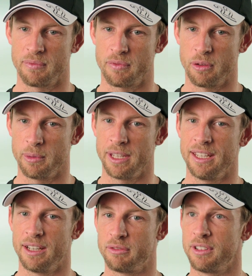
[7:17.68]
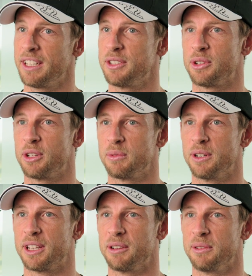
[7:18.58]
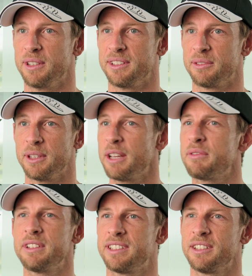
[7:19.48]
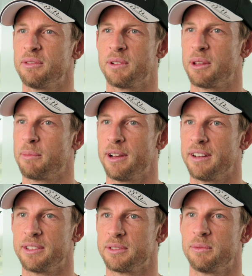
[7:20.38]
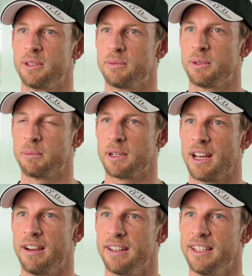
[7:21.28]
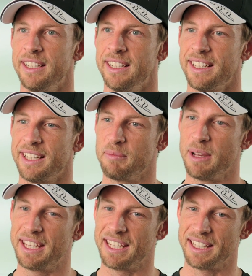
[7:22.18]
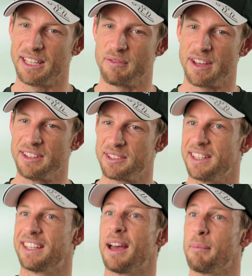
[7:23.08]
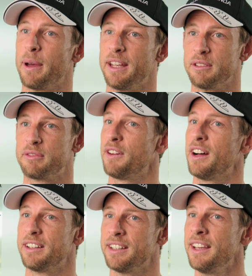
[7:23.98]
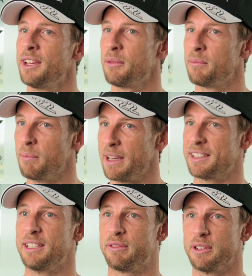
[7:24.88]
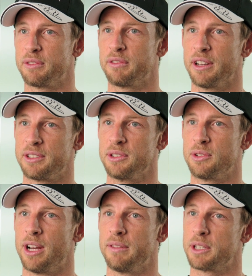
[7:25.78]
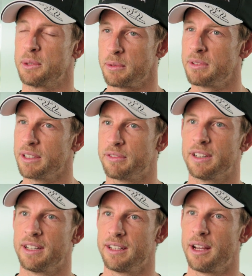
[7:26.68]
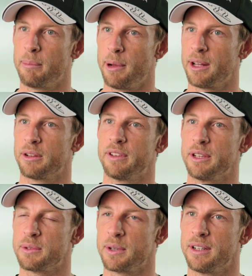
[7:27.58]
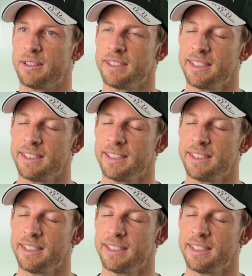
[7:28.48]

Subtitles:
for me, I've really enjoyed working with every single one of the partners with McLaren, and making the events and the campaigns fun makes a difference for us as drivers, because we really feel a part of it as well.